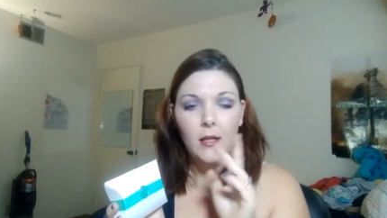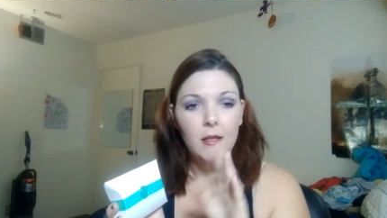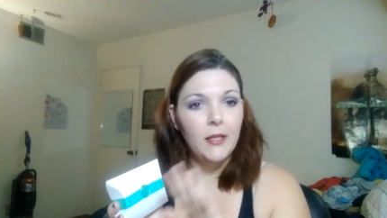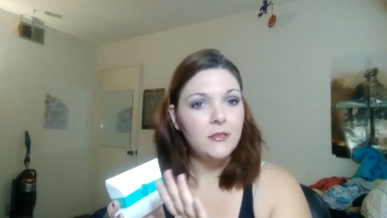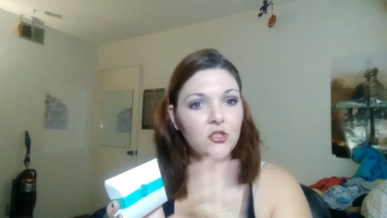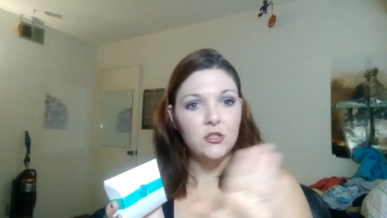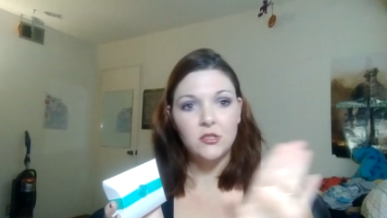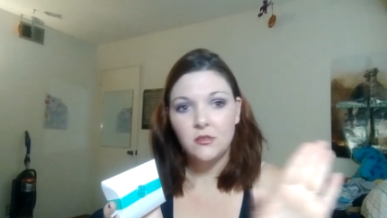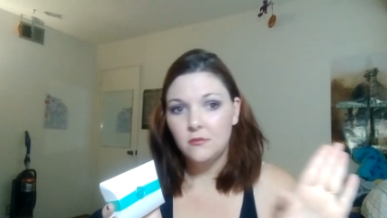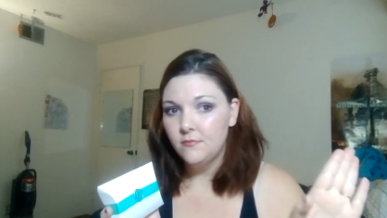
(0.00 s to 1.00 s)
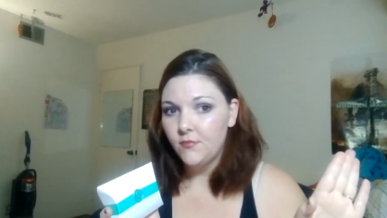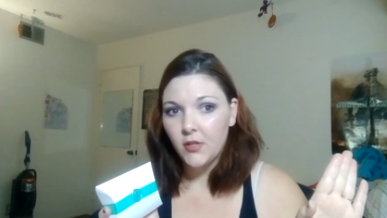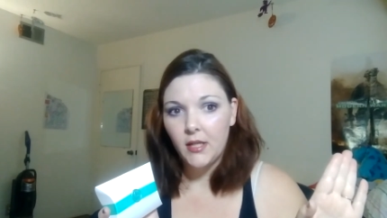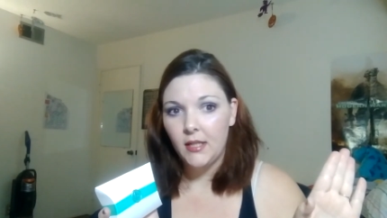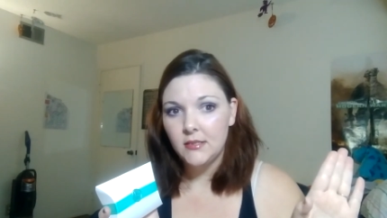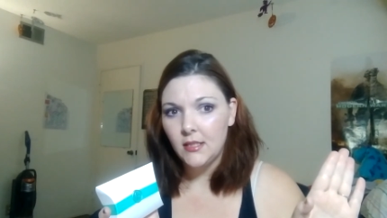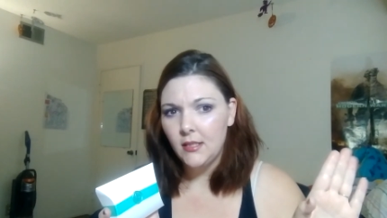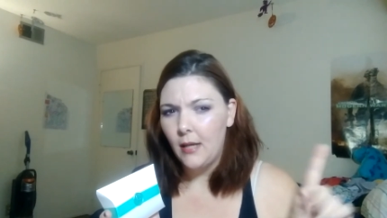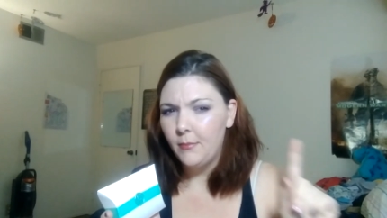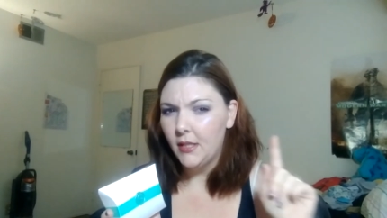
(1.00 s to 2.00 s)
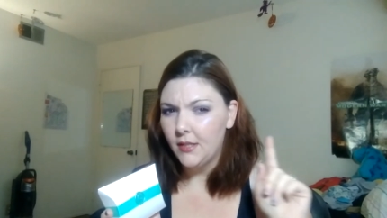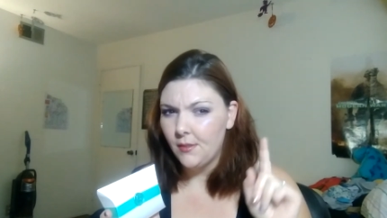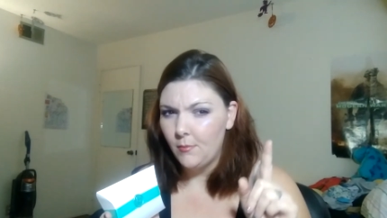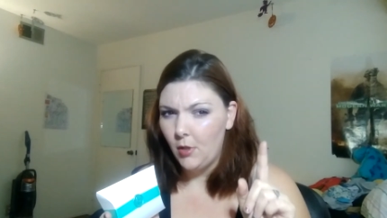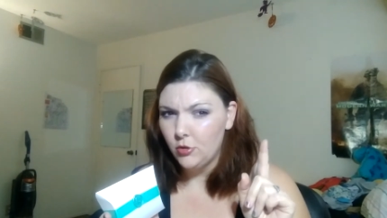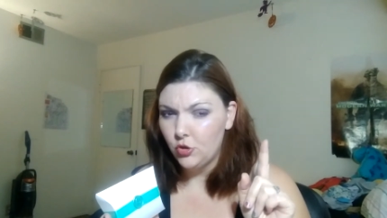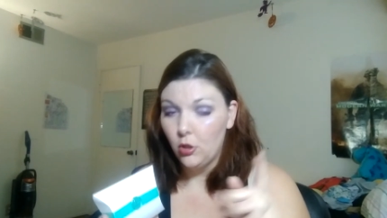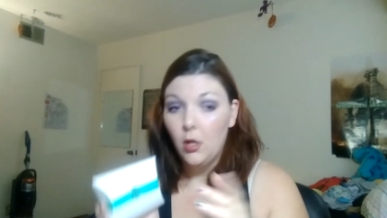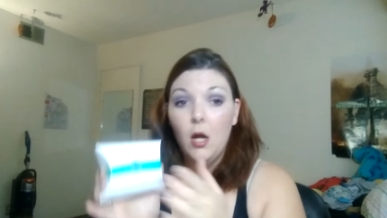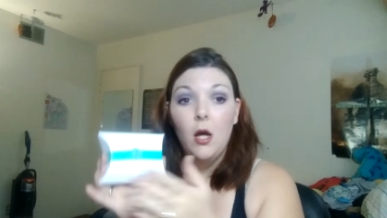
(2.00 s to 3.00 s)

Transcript: Let's just forget I said that because I'm not sure.